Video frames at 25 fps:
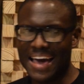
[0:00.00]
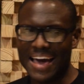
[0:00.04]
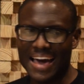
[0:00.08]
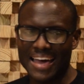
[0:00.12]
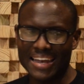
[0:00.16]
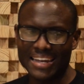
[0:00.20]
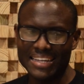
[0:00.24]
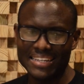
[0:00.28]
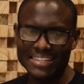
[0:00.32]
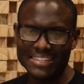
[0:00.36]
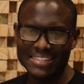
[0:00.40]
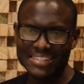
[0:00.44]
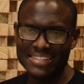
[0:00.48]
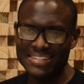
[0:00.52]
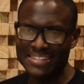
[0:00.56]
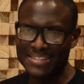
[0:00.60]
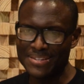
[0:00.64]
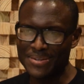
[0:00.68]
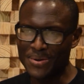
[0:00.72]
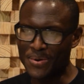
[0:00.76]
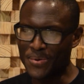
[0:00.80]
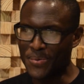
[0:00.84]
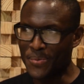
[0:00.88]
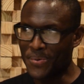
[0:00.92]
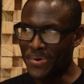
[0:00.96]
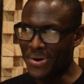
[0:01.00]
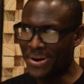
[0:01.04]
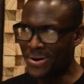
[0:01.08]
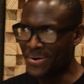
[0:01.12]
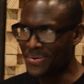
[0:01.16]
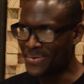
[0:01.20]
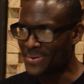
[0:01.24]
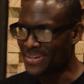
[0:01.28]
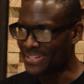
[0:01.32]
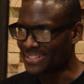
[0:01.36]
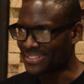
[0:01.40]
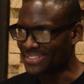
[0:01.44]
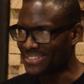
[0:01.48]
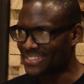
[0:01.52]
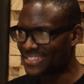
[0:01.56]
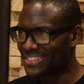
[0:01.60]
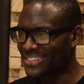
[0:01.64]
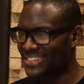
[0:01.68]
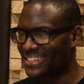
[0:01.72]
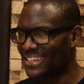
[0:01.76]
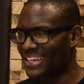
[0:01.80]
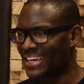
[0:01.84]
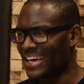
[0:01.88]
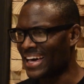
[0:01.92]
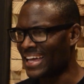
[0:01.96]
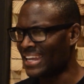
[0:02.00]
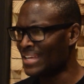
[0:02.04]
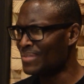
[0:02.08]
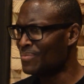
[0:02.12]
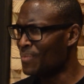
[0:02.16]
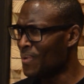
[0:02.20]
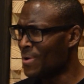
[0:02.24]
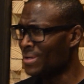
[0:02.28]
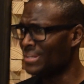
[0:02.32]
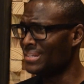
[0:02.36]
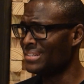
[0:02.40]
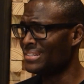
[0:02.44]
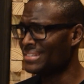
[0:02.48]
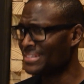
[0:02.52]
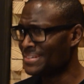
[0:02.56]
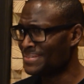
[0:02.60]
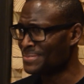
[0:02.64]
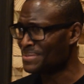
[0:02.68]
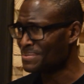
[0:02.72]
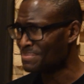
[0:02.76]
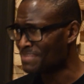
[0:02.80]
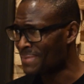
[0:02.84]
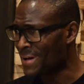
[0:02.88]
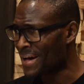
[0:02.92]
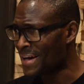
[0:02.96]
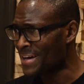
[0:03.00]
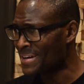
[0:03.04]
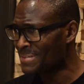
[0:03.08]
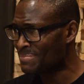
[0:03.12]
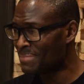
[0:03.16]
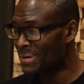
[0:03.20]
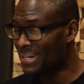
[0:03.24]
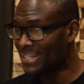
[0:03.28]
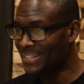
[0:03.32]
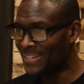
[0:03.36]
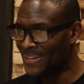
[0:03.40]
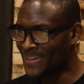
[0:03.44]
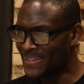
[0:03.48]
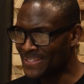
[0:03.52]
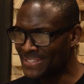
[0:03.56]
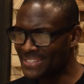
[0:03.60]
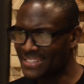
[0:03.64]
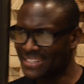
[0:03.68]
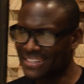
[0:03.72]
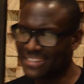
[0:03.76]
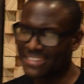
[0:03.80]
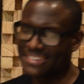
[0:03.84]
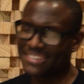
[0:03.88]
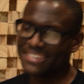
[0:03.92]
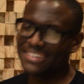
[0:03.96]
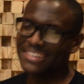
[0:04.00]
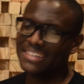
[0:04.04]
and I didn't know where it was, and I wanted to give them back, but I lost it.